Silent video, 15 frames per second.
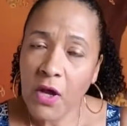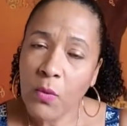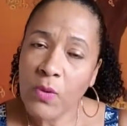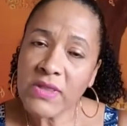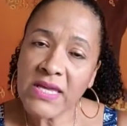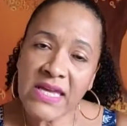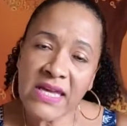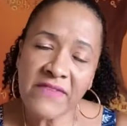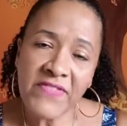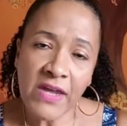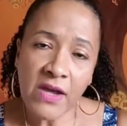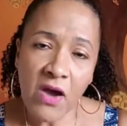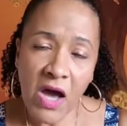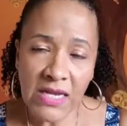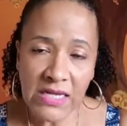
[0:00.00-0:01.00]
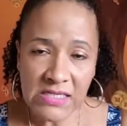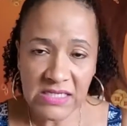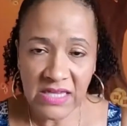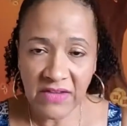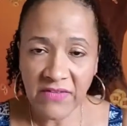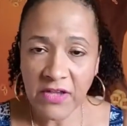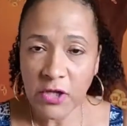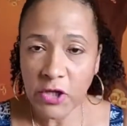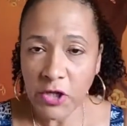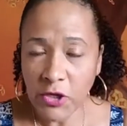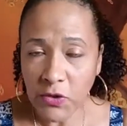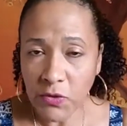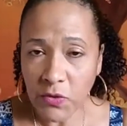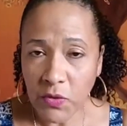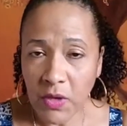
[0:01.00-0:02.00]
Well, the gift that God has given
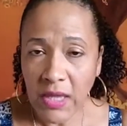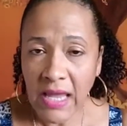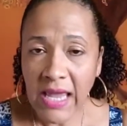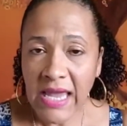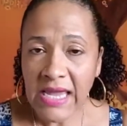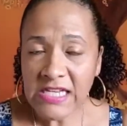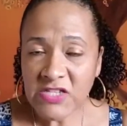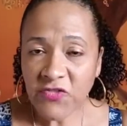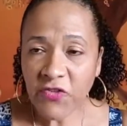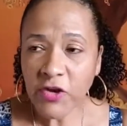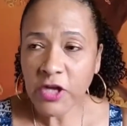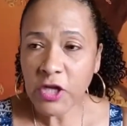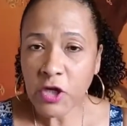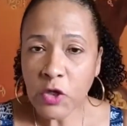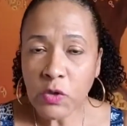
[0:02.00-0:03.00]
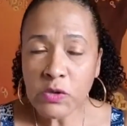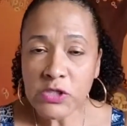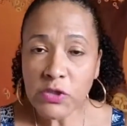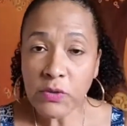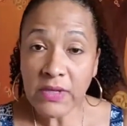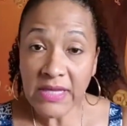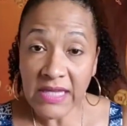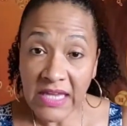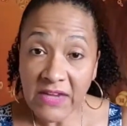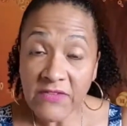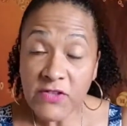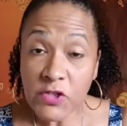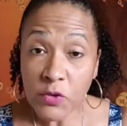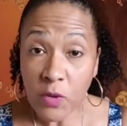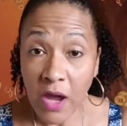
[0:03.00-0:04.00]
you is for you to give
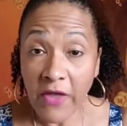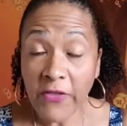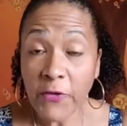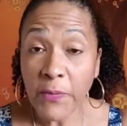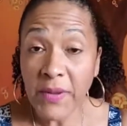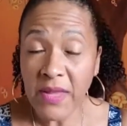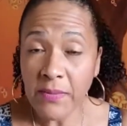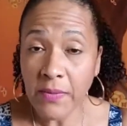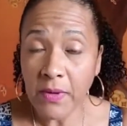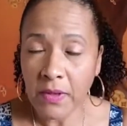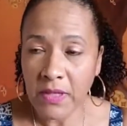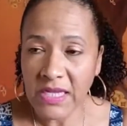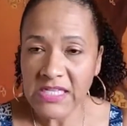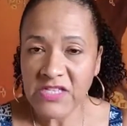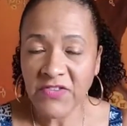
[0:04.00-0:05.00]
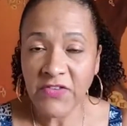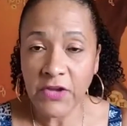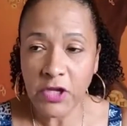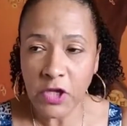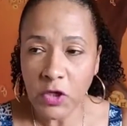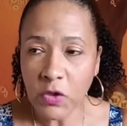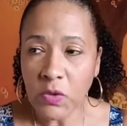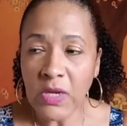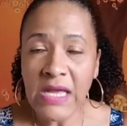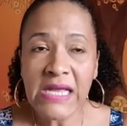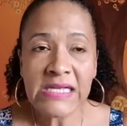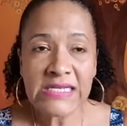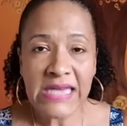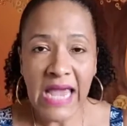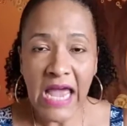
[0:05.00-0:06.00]
to other people. It's for you
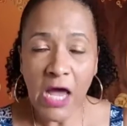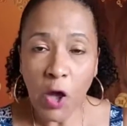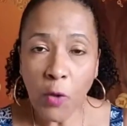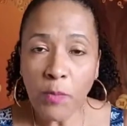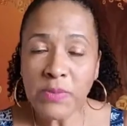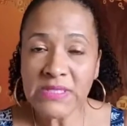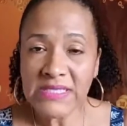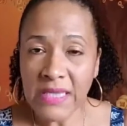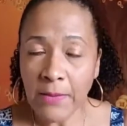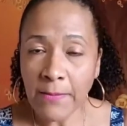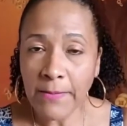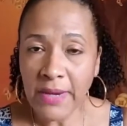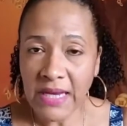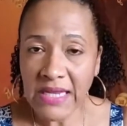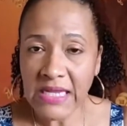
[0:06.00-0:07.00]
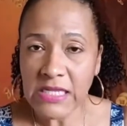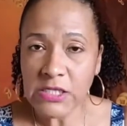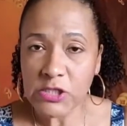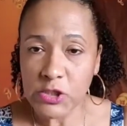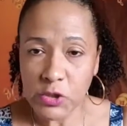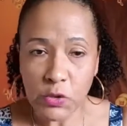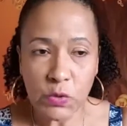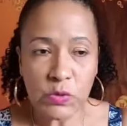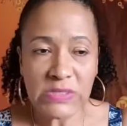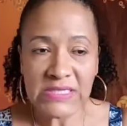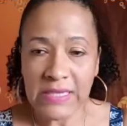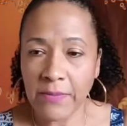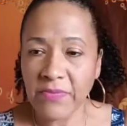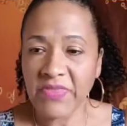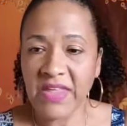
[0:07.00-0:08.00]
to help somebody do
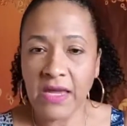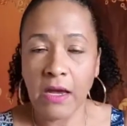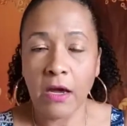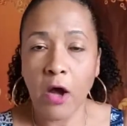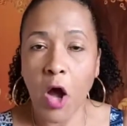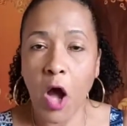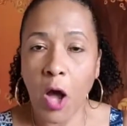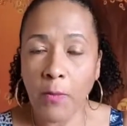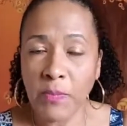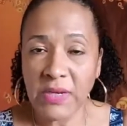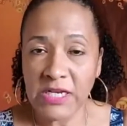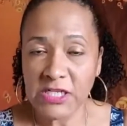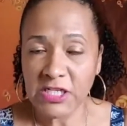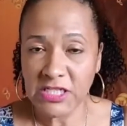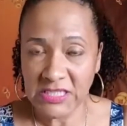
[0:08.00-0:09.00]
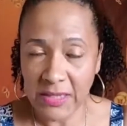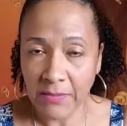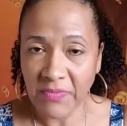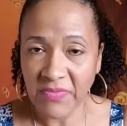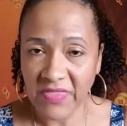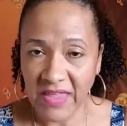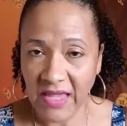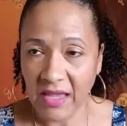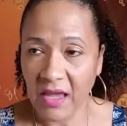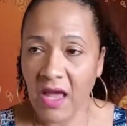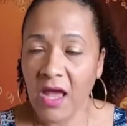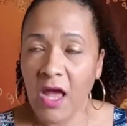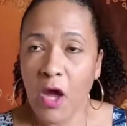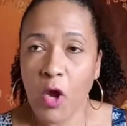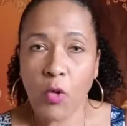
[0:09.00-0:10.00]
something, accomplish something,
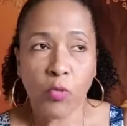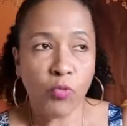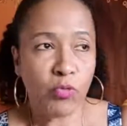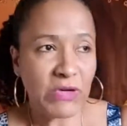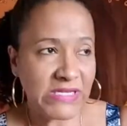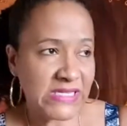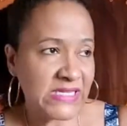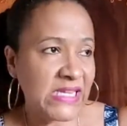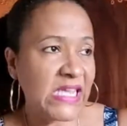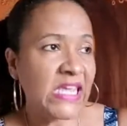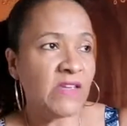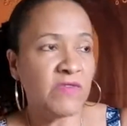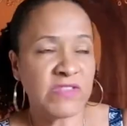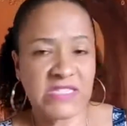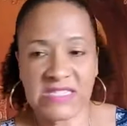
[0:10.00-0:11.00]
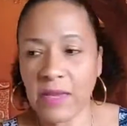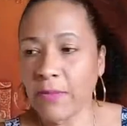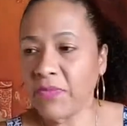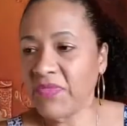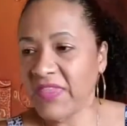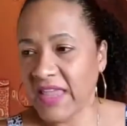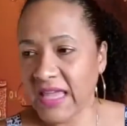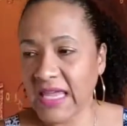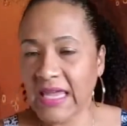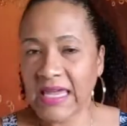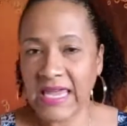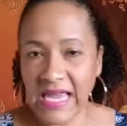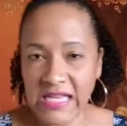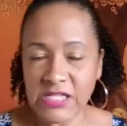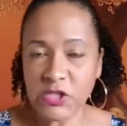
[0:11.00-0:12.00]
receive something,
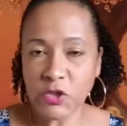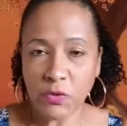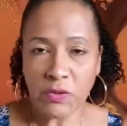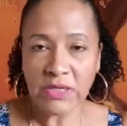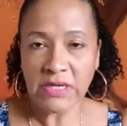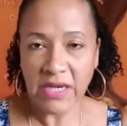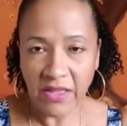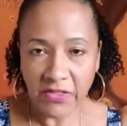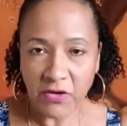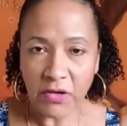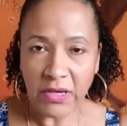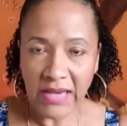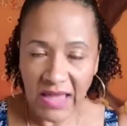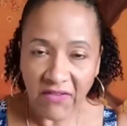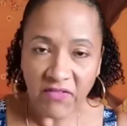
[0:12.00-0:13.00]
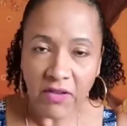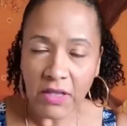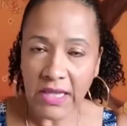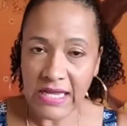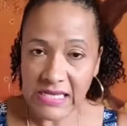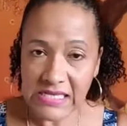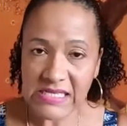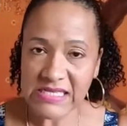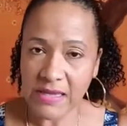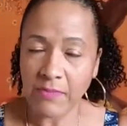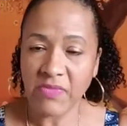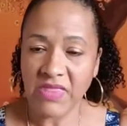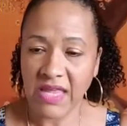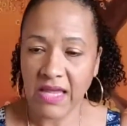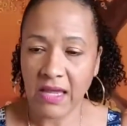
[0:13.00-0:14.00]
get to another level in
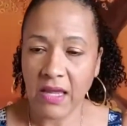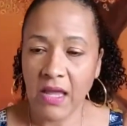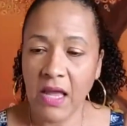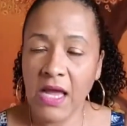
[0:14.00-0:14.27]
something.